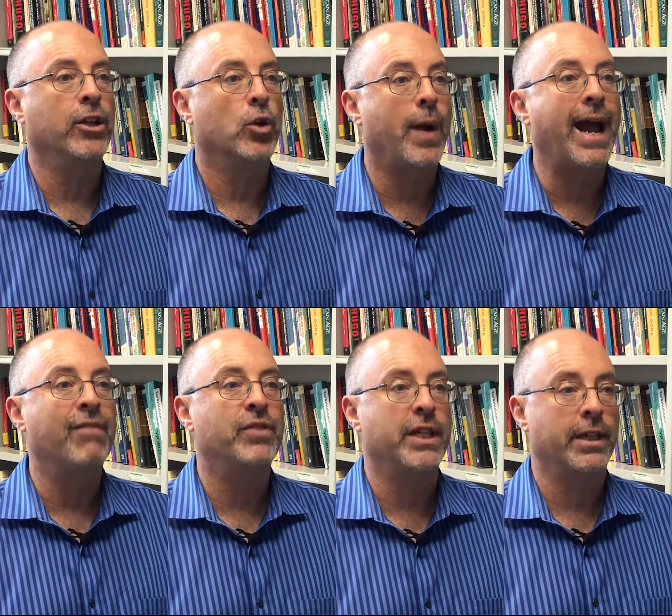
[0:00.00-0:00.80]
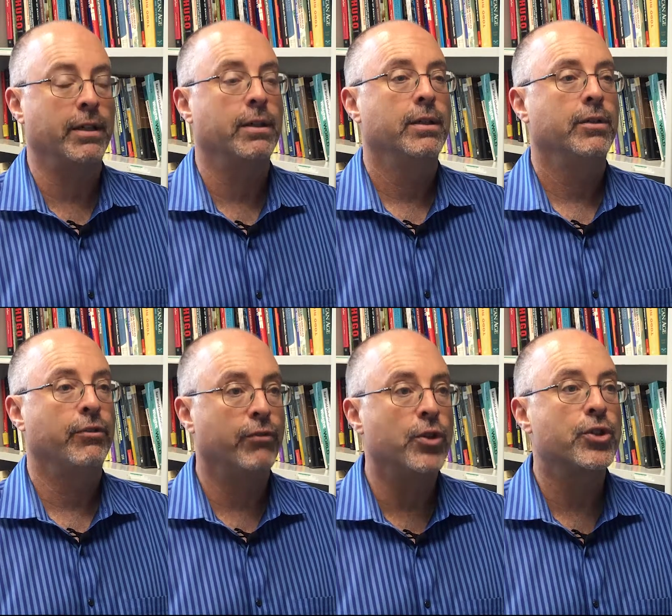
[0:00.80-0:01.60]
and crafting
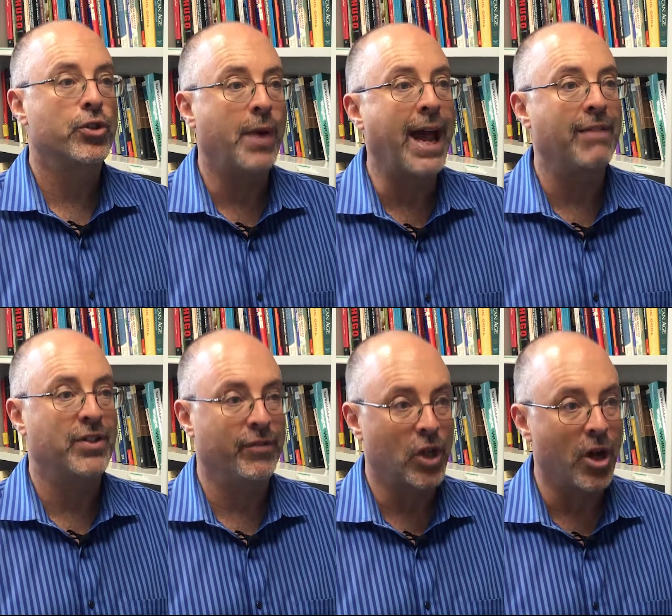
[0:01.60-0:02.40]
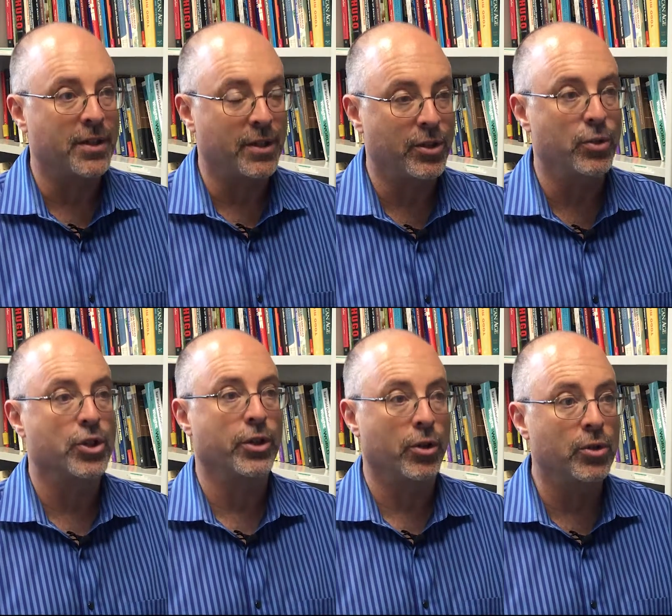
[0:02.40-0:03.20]
the first draft of a
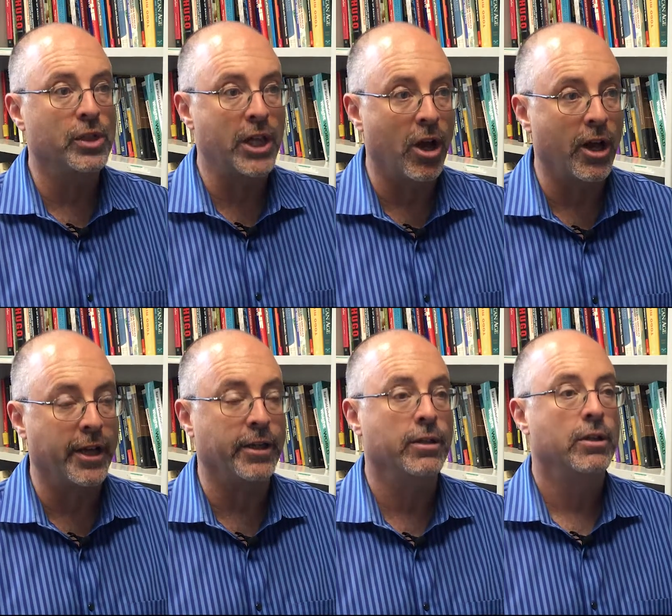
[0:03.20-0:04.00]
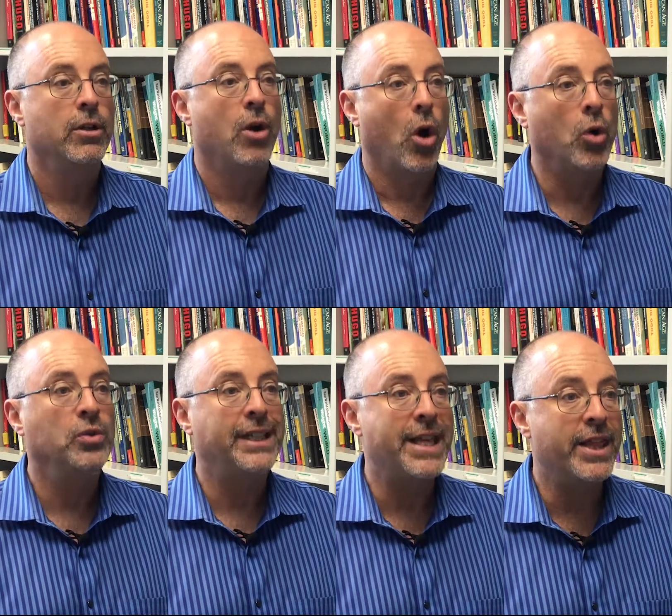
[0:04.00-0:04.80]
constitution early on,
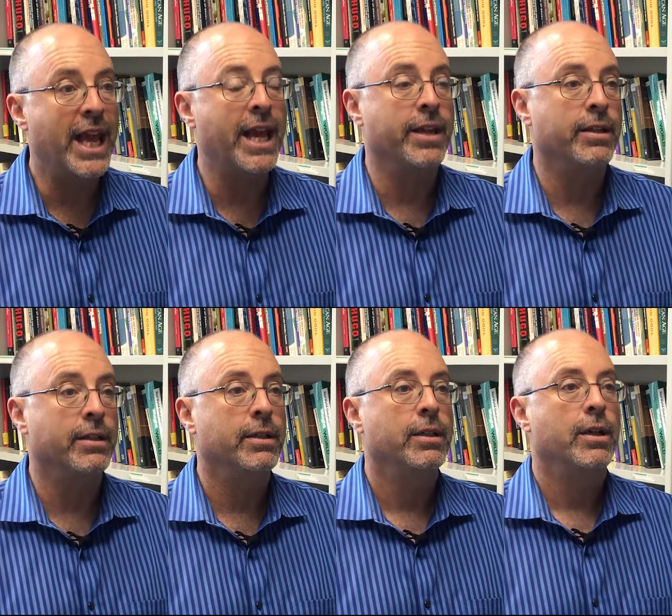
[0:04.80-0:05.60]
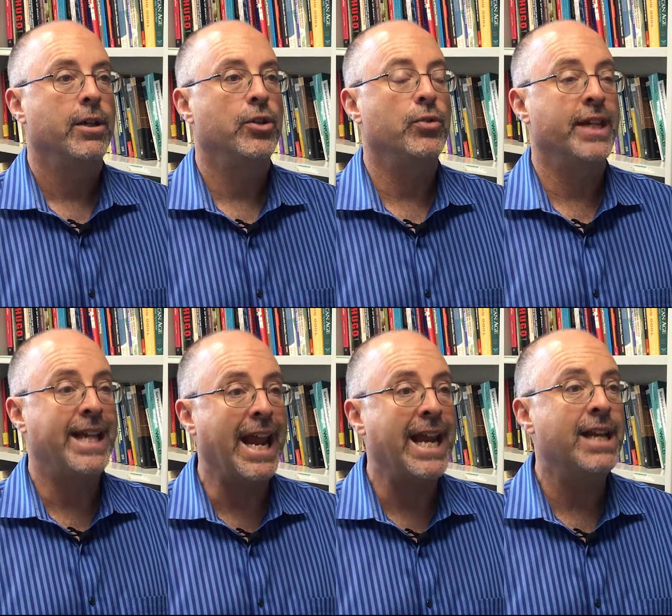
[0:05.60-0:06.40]
only then do
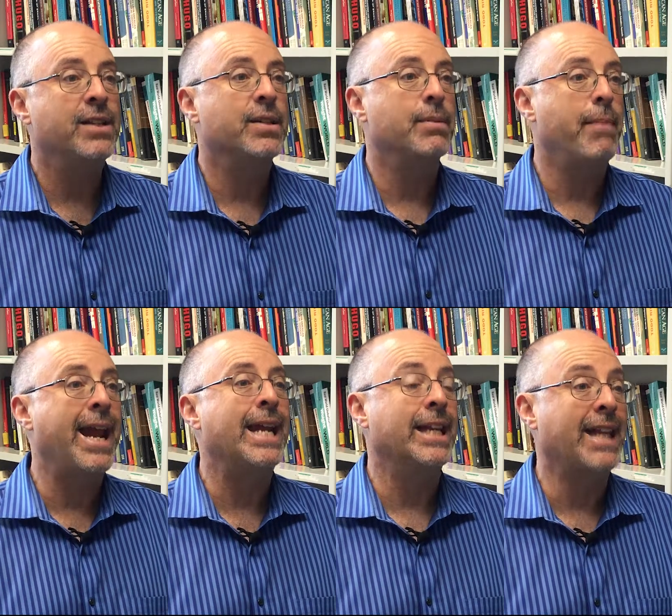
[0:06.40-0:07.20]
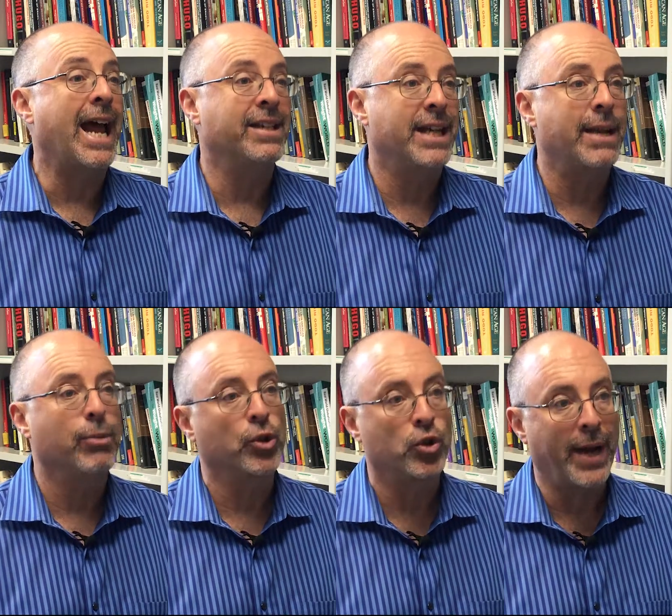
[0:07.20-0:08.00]
the gains made at that
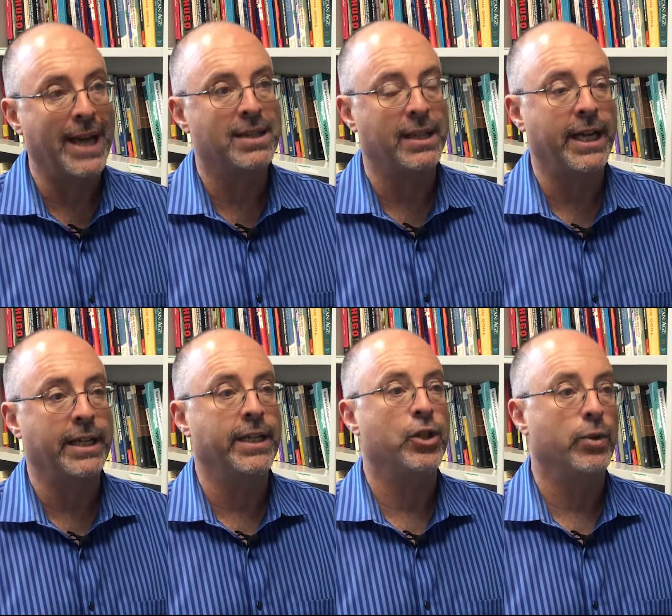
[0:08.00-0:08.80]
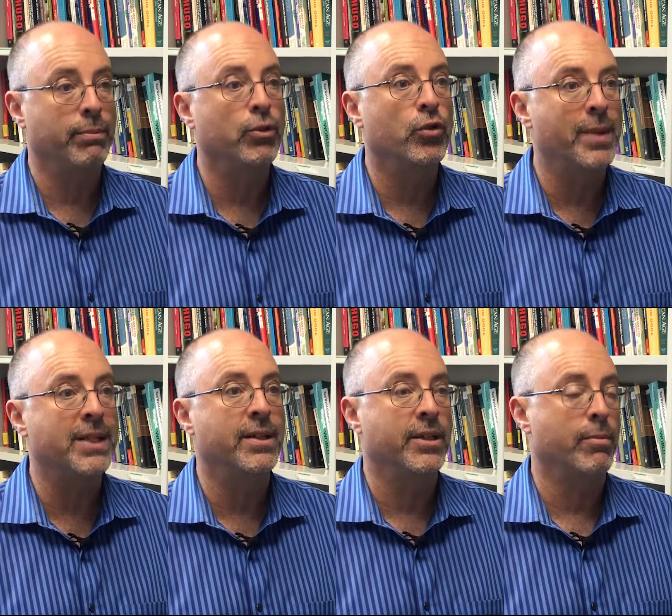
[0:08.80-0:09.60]
table translate into
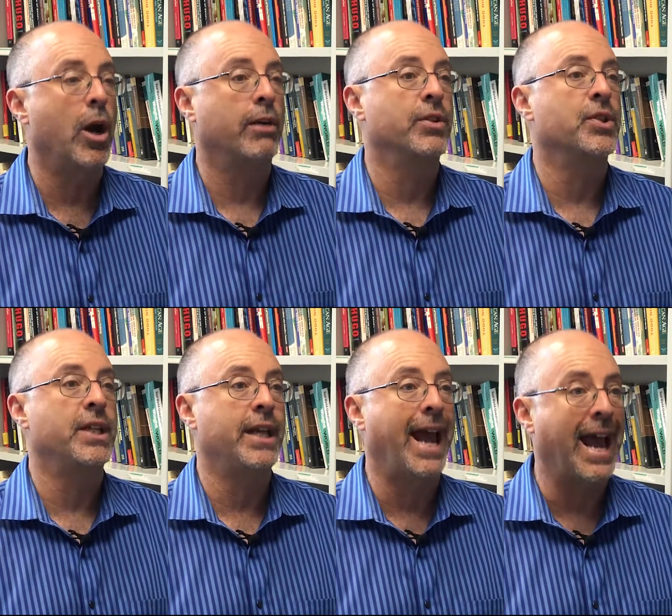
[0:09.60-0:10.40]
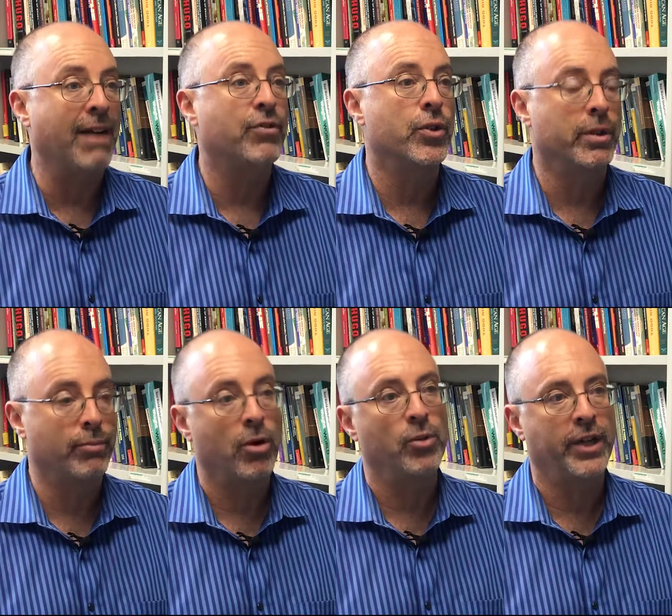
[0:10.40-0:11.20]
improvements in democracy after
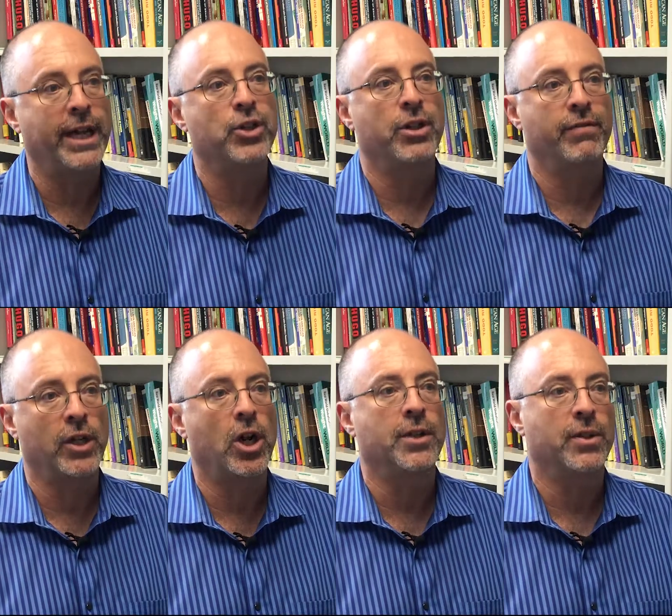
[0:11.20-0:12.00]
the promulgation of the